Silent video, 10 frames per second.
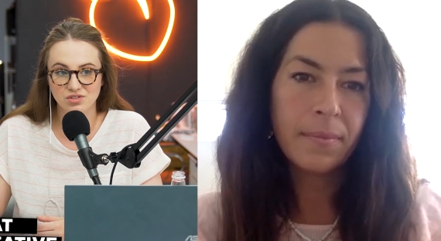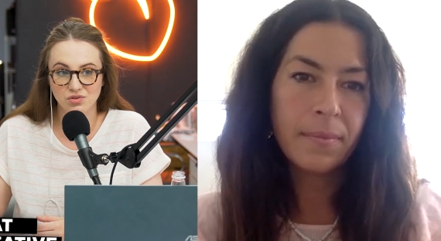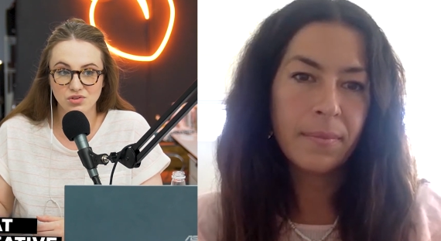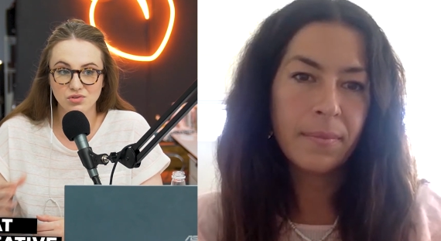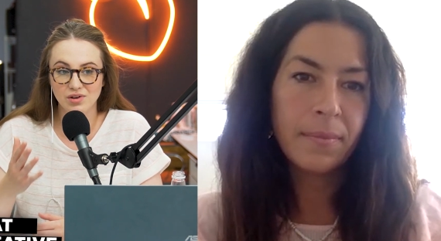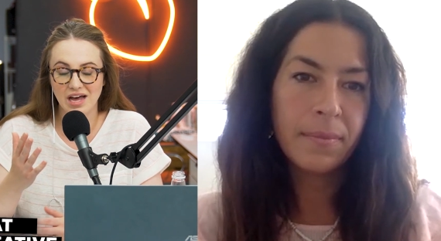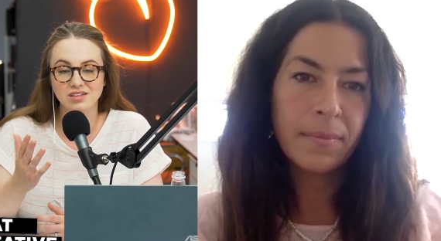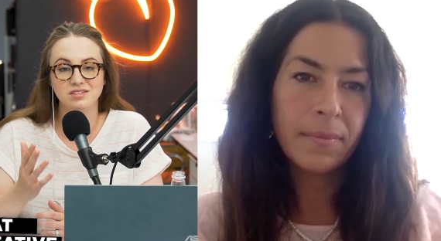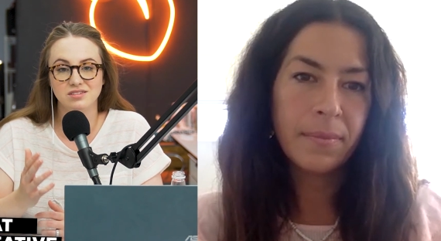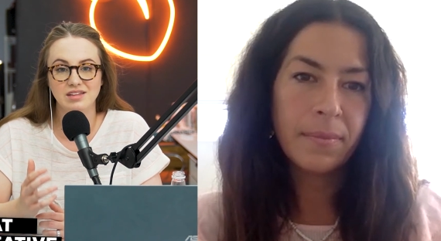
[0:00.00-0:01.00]
Speaker 1: So you,
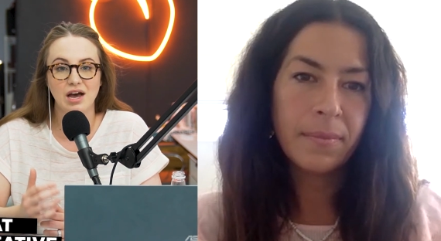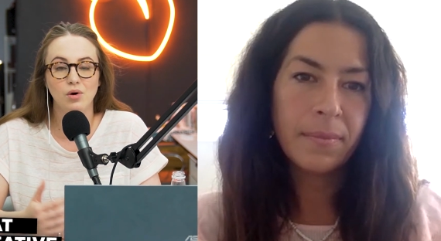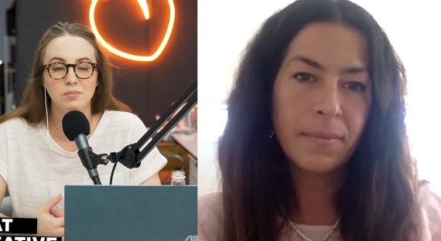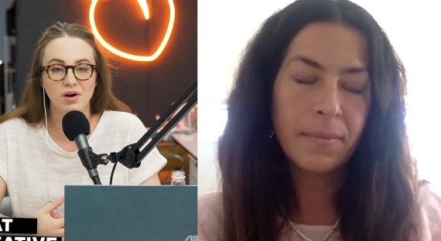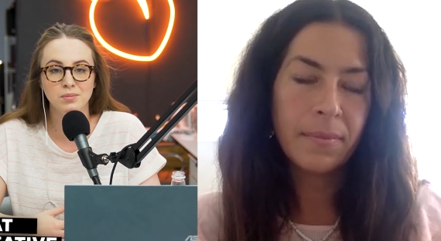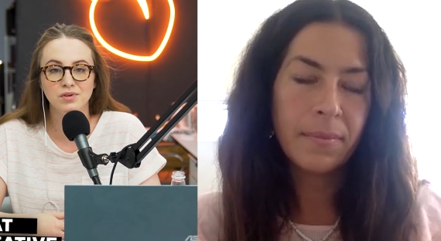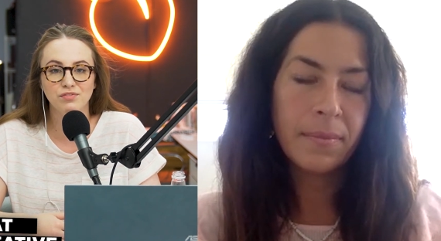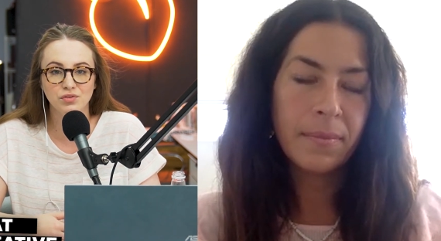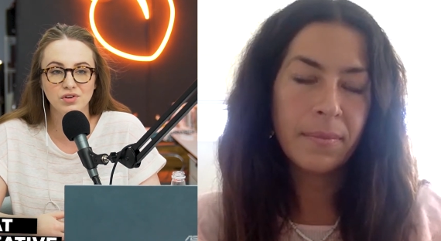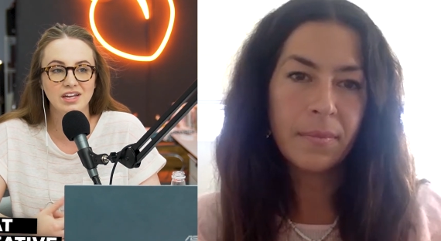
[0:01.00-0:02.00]
as now a mom
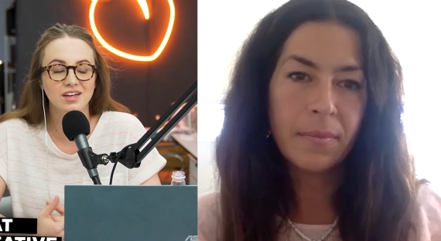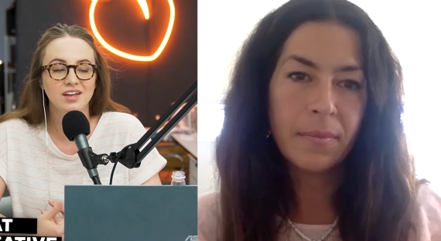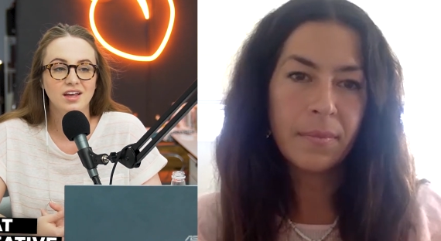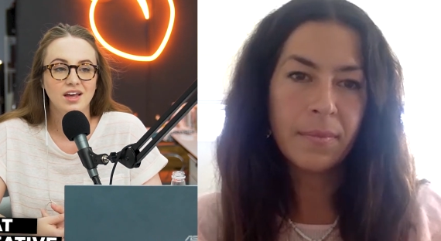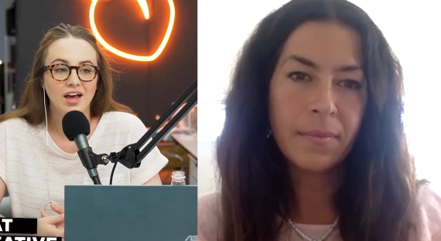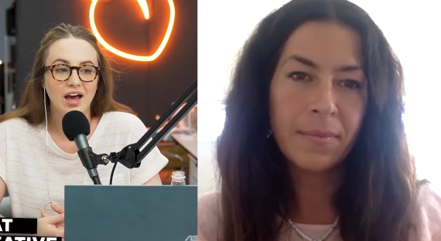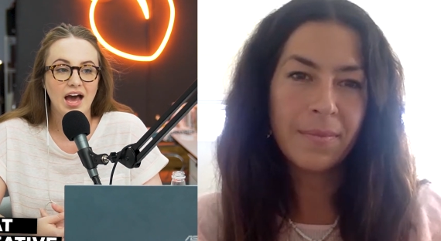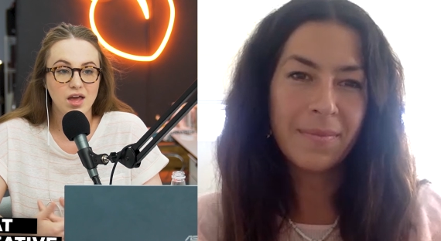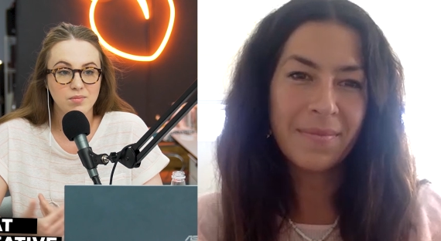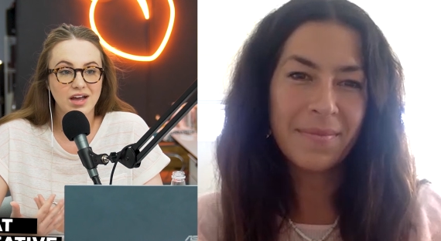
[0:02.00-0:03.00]
of three,
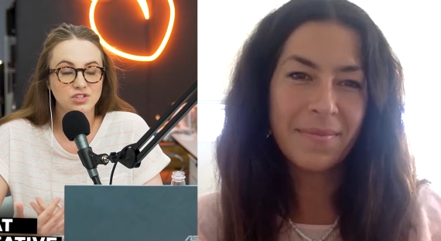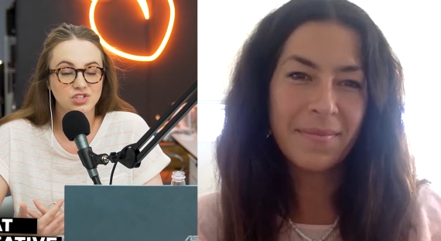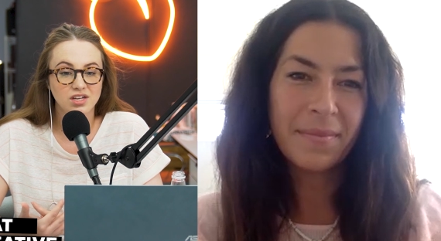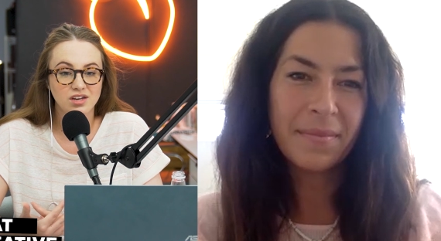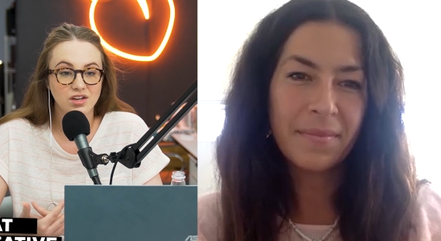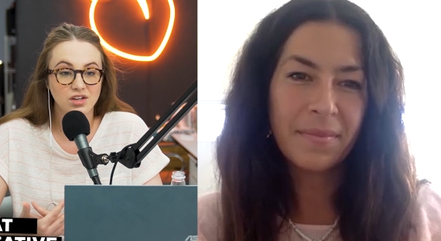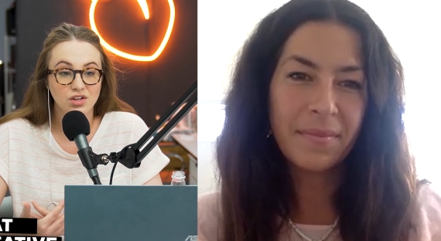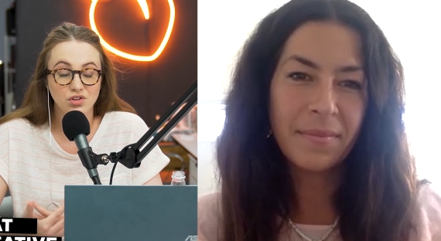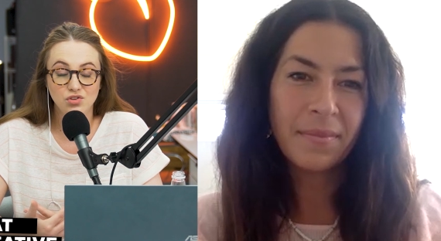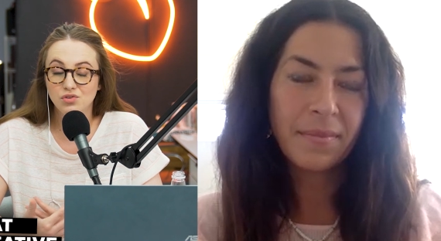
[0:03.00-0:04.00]
I imagine
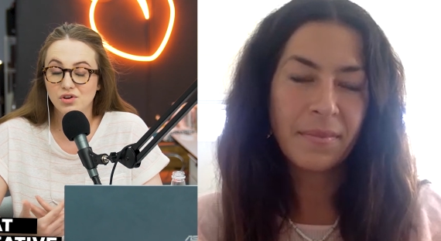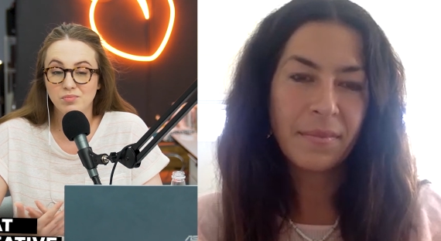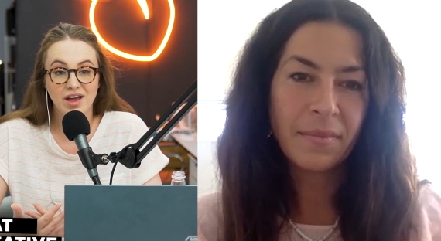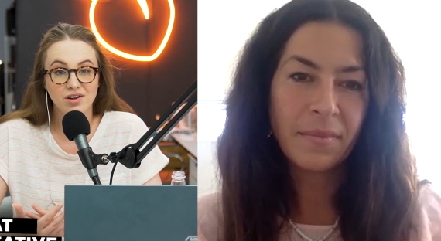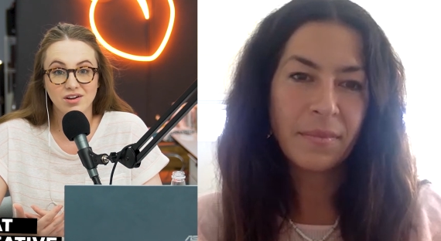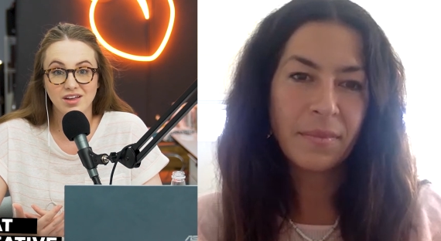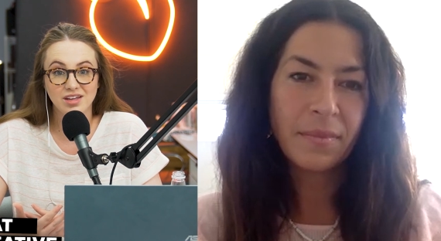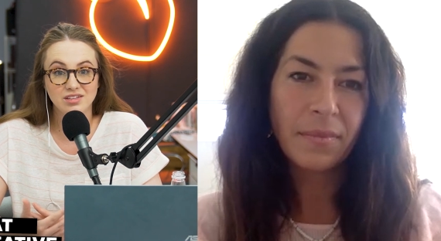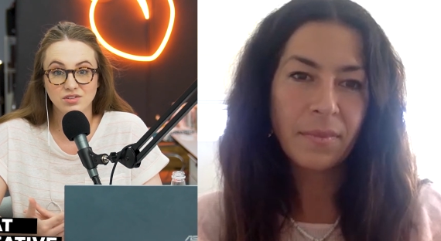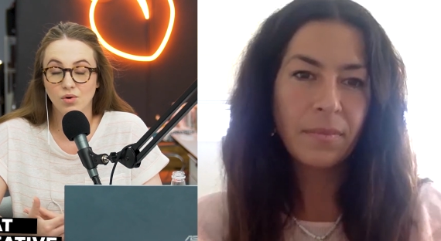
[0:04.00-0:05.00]
you can buy your
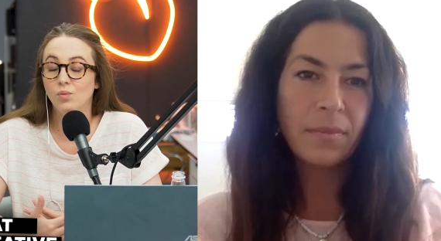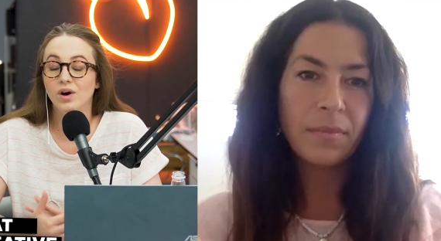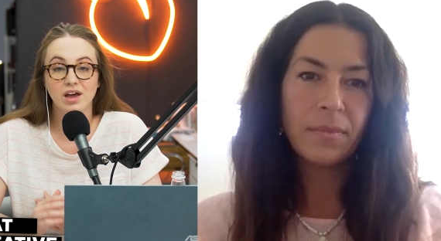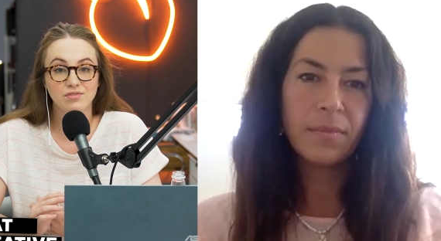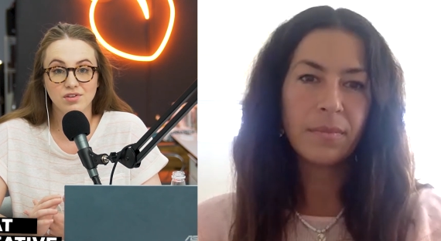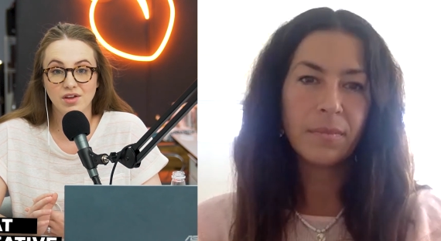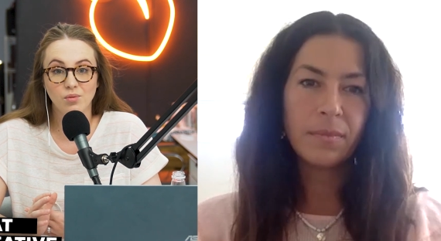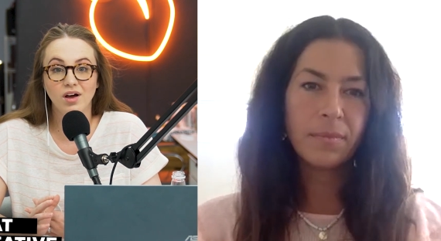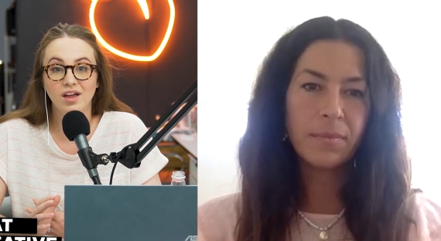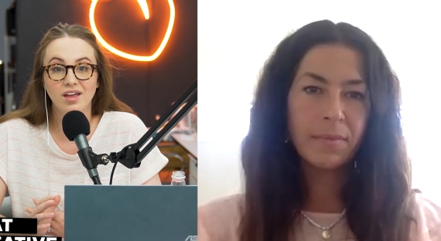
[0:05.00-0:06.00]
kids whatever
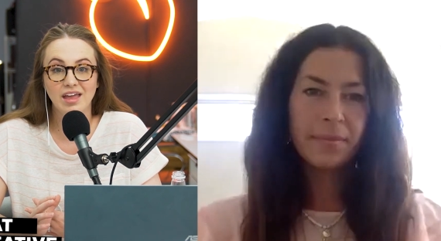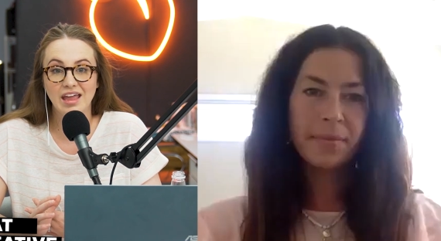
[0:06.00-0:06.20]
they want.